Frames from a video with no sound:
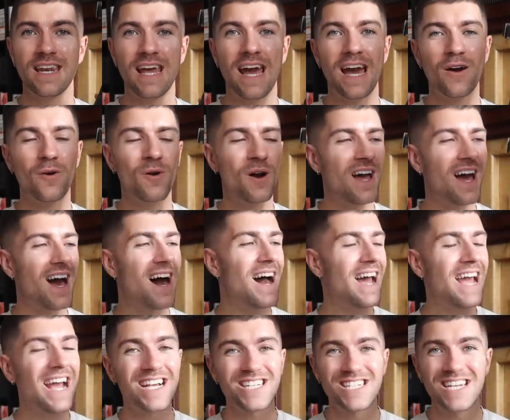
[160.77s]
Now,
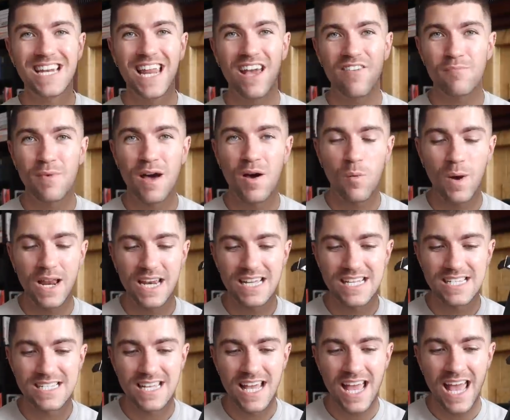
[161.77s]
I actually left my
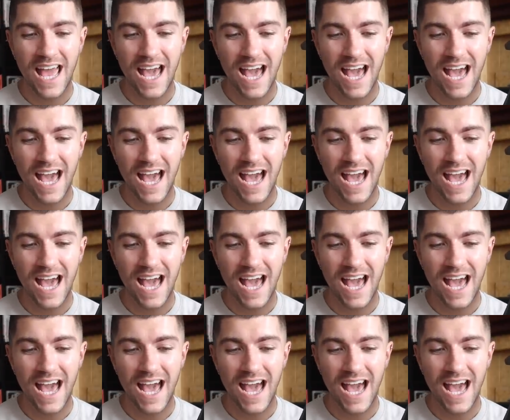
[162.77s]
wellies